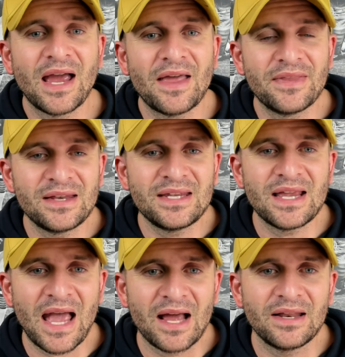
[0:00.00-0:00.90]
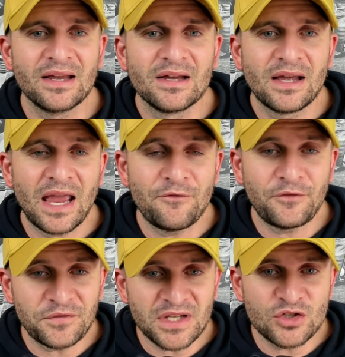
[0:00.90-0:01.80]
And then he had a
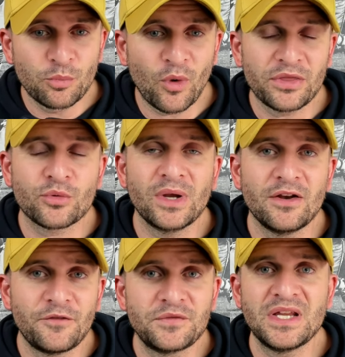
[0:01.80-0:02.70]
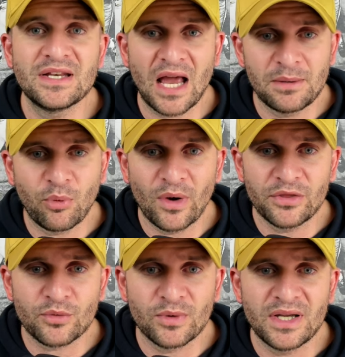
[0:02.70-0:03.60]
fifty-two point three and fifty-nine
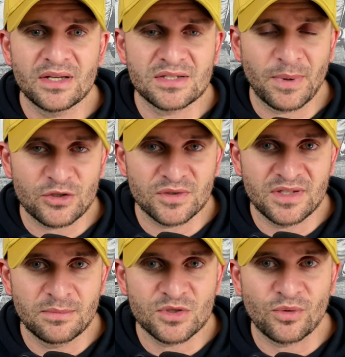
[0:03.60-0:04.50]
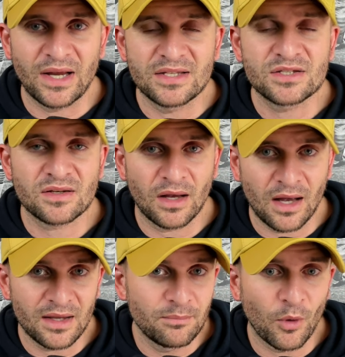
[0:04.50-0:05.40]
point three special teams grades
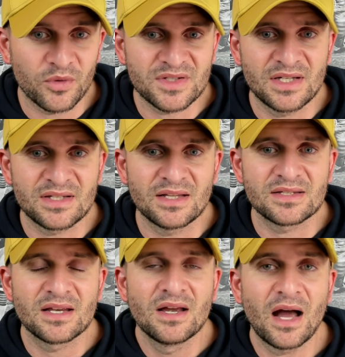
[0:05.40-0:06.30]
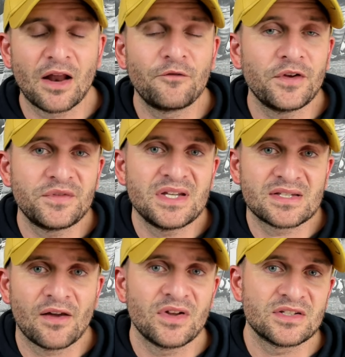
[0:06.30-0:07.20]
uh, in both seasons on
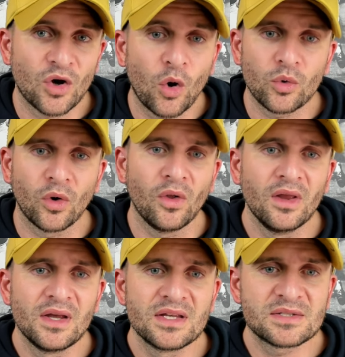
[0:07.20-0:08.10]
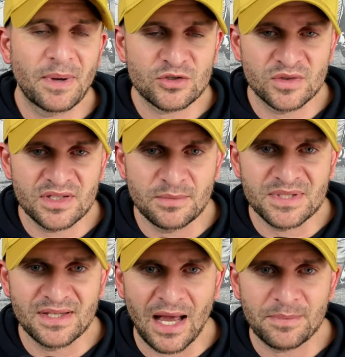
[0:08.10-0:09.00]
fifty-seven total special team
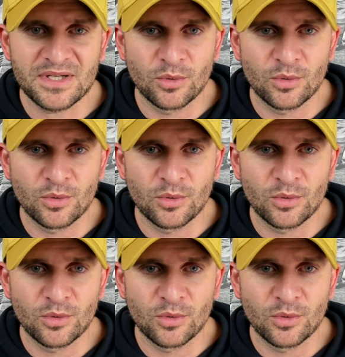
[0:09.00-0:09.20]
snaps.